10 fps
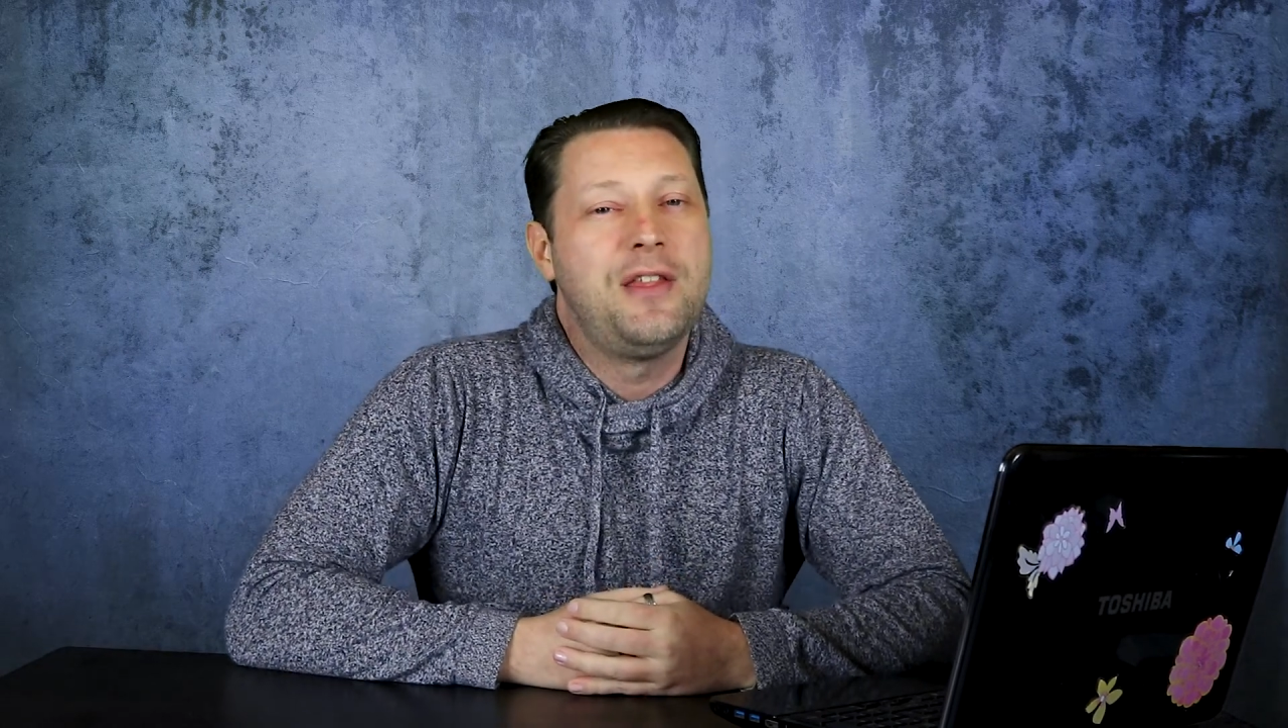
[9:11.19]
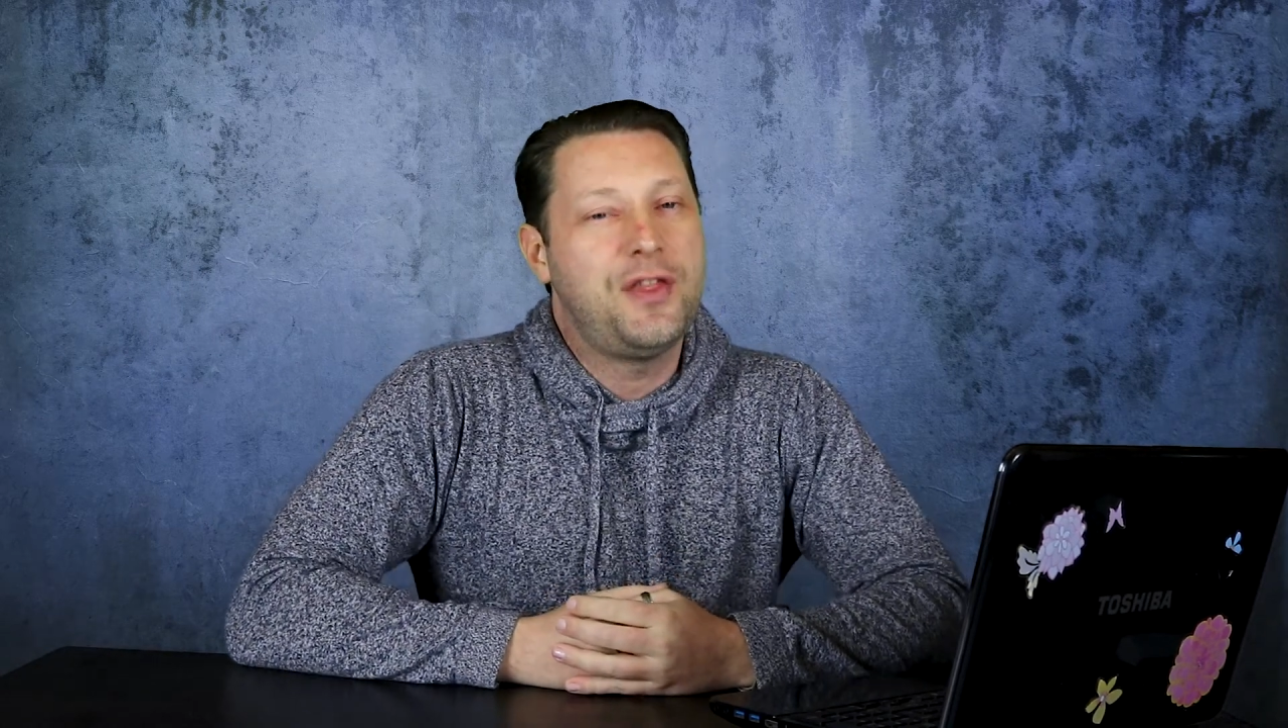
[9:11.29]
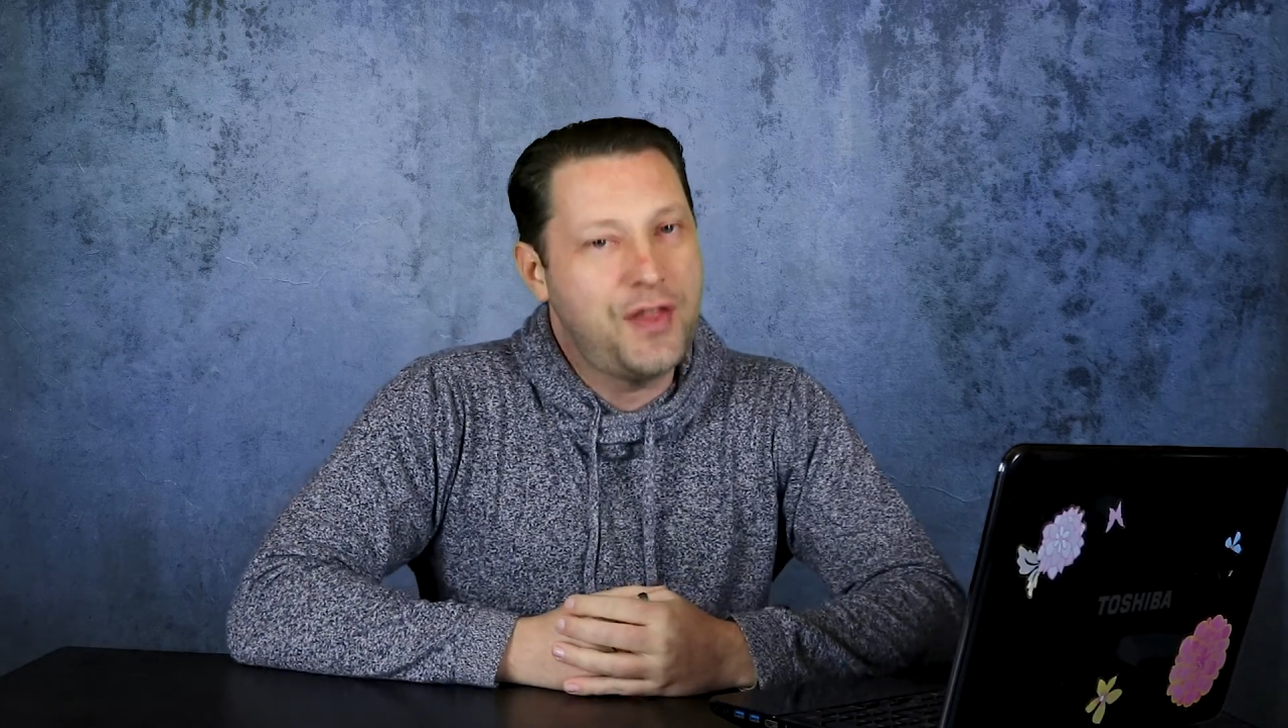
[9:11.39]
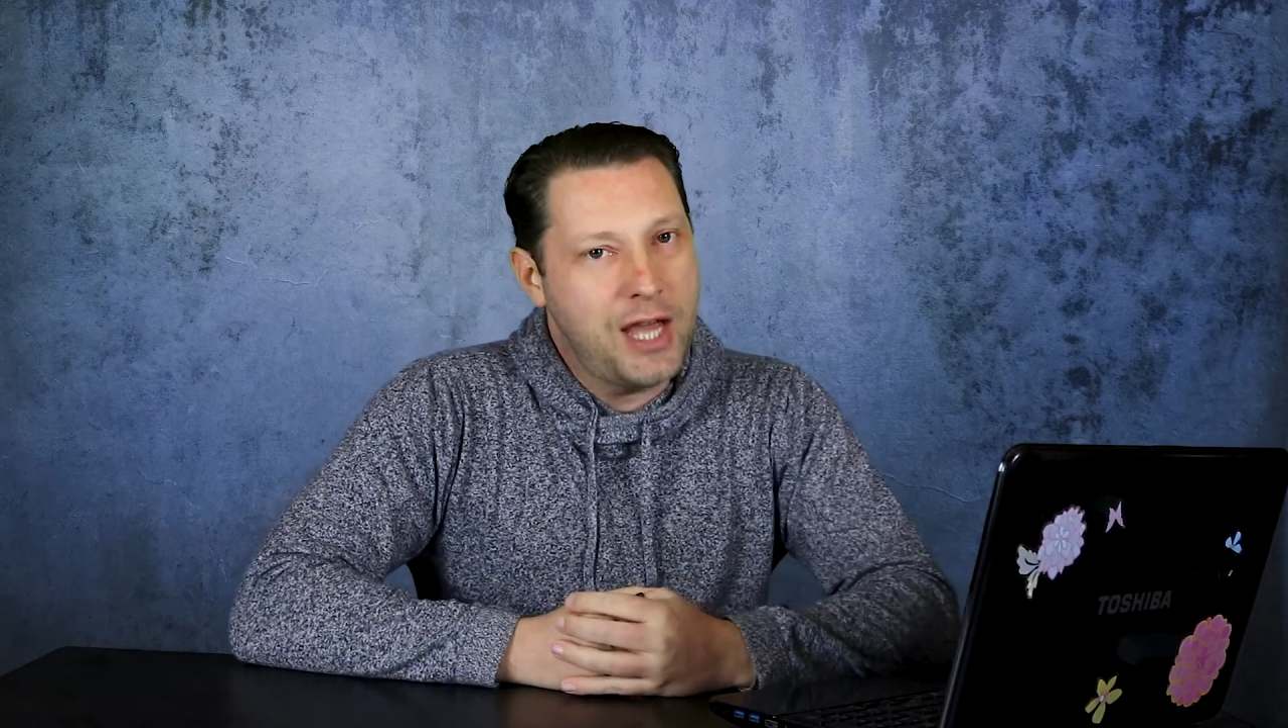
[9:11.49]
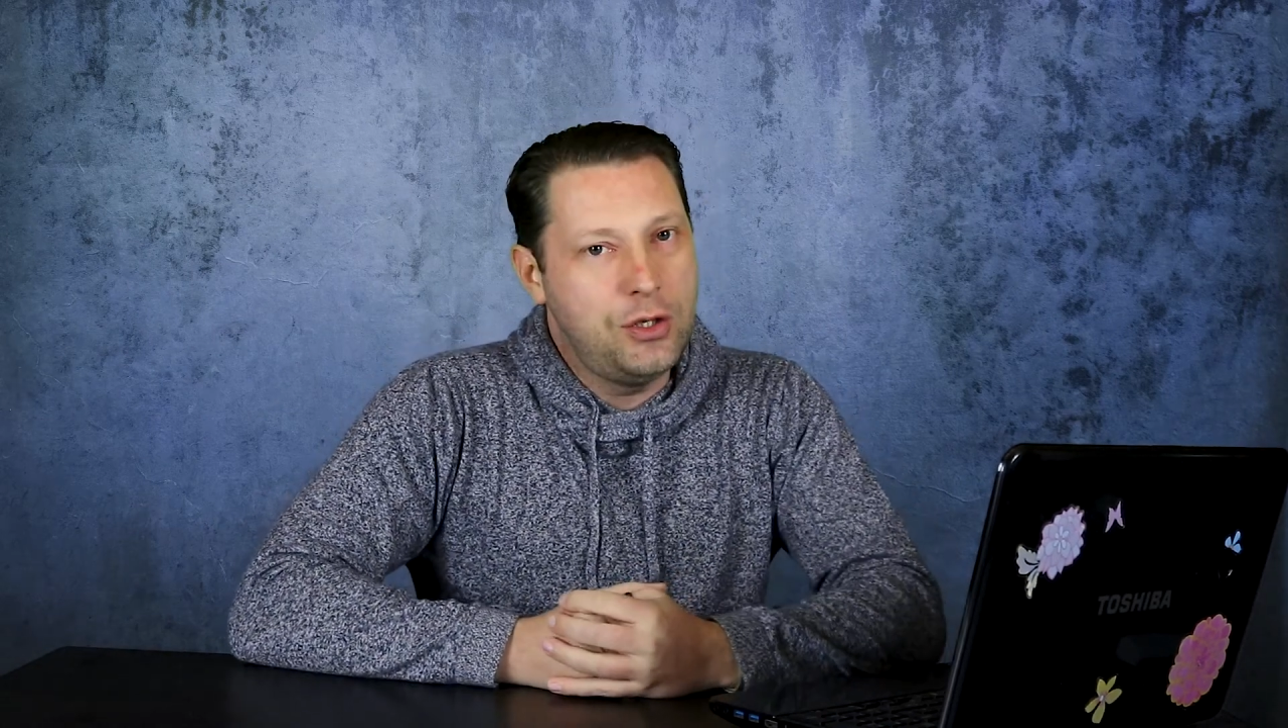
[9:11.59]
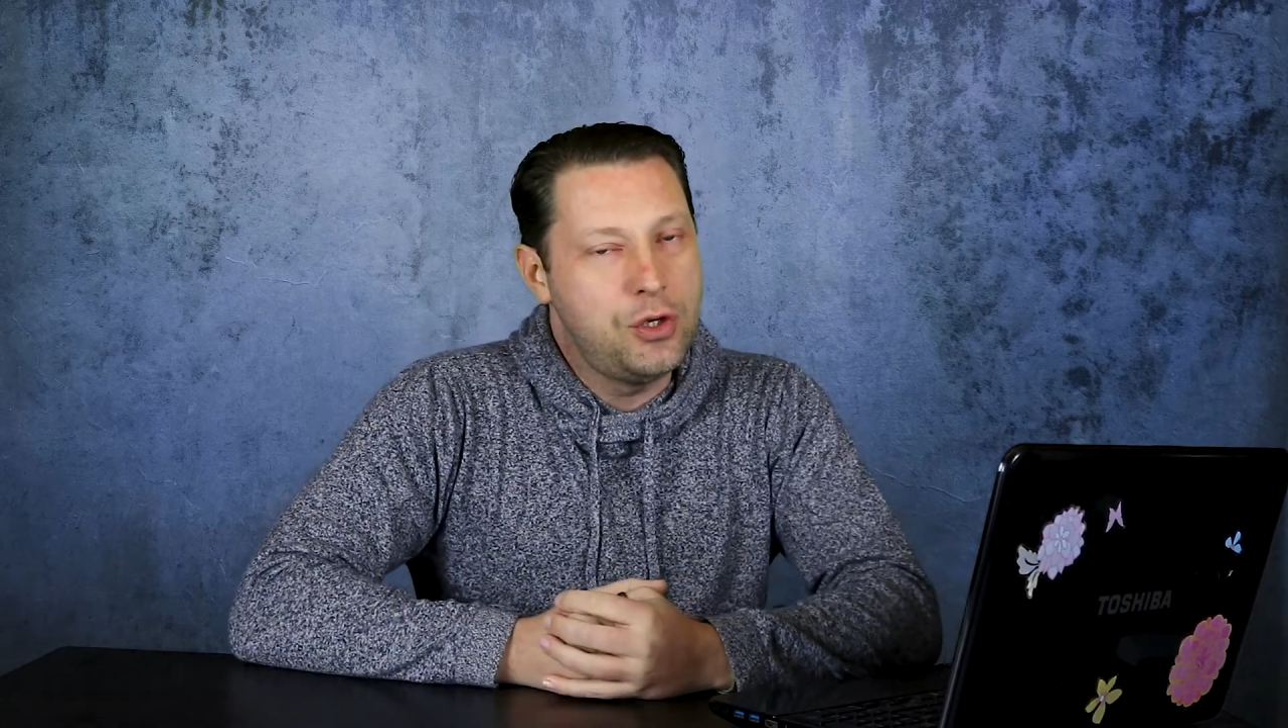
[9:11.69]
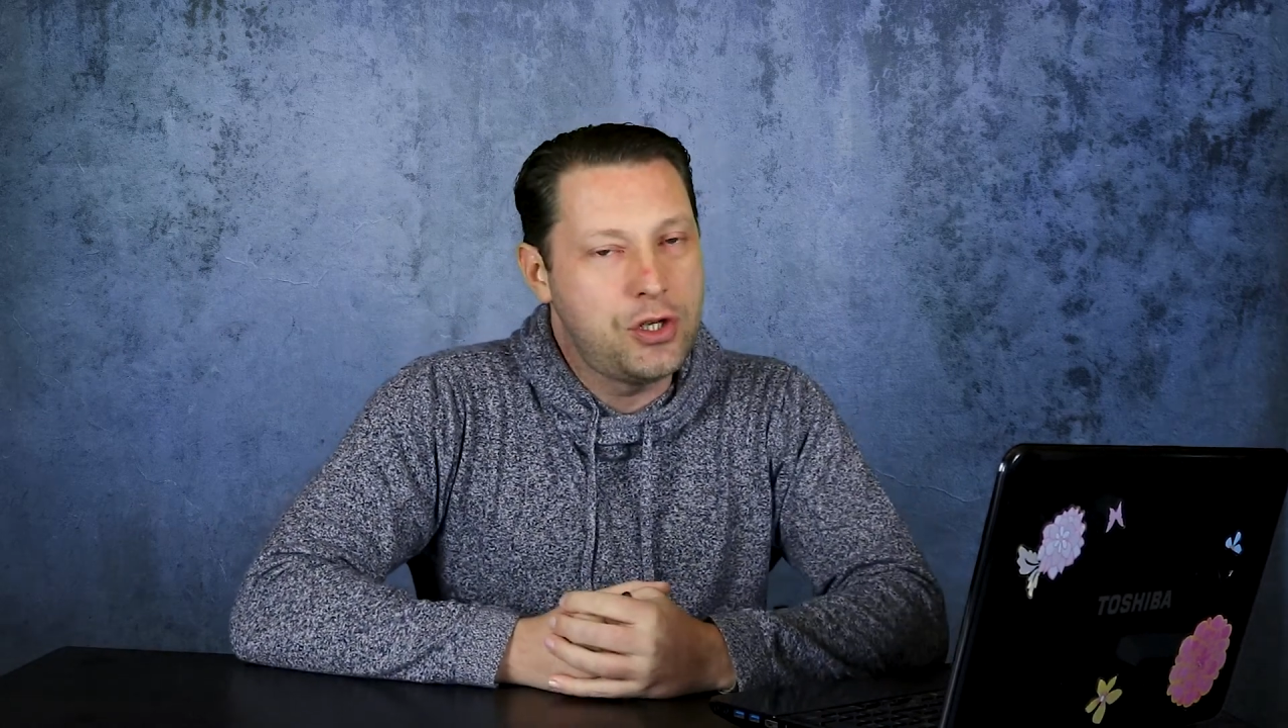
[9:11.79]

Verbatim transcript: thank you